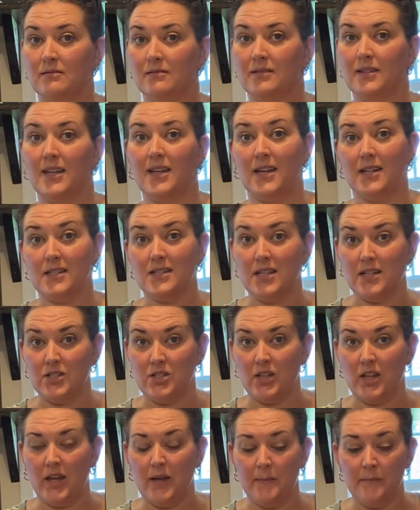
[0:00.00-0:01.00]
I got a
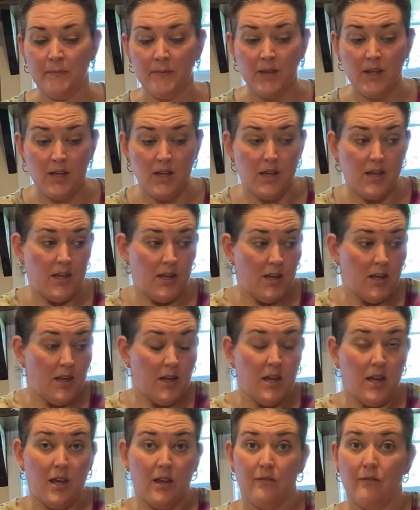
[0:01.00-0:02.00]
sketchy light
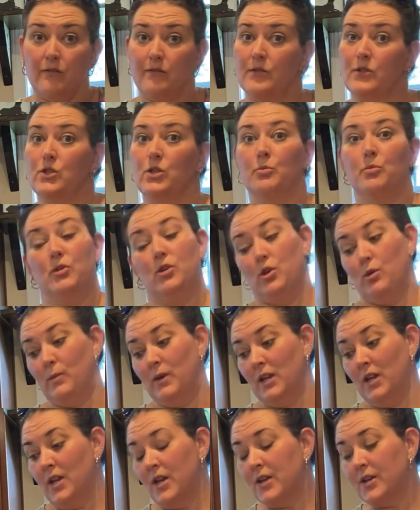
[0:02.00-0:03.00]
and super
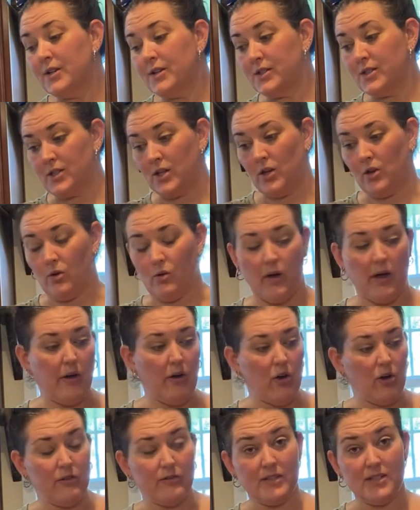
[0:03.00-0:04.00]
humid. So I
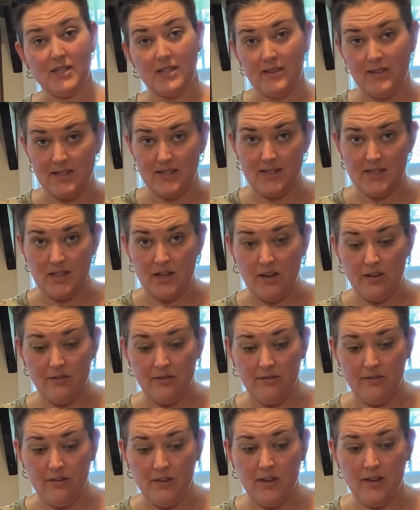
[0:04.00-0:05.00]
harvested this
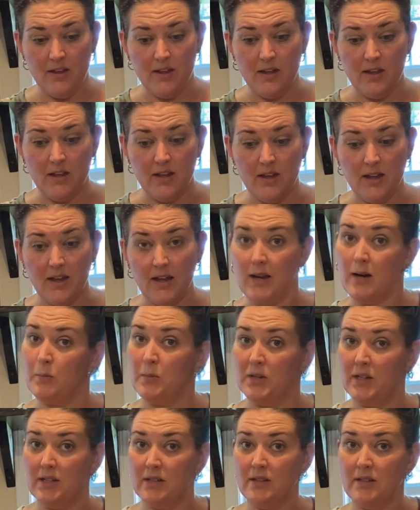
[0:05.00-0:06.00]
stuff and I'm
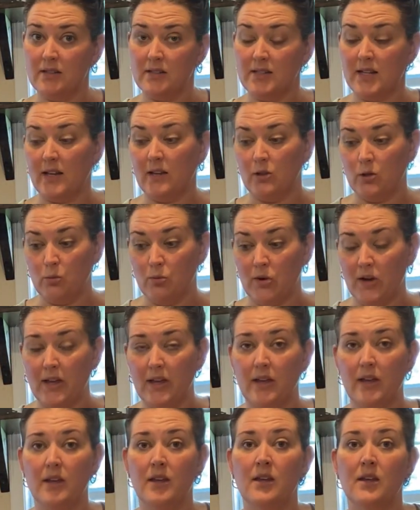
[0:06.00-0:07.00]
gonna take a little break,